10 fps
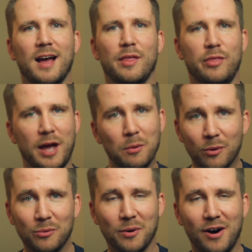they
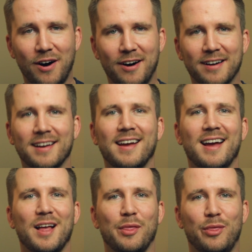were wrong,
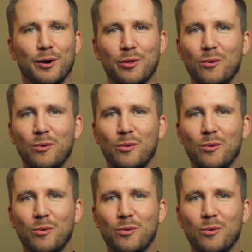they're the